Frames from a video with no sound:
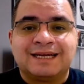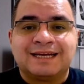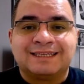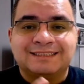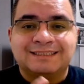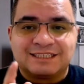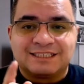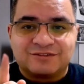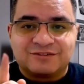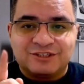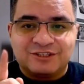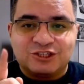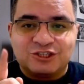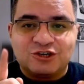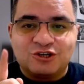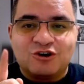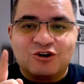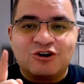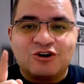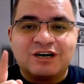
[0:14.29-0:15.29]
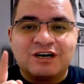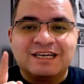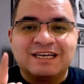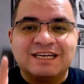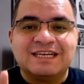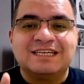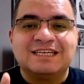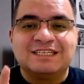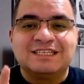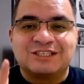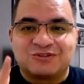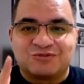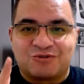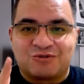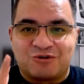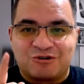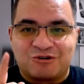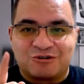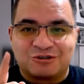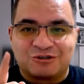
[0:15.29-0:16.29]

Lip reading: this video is for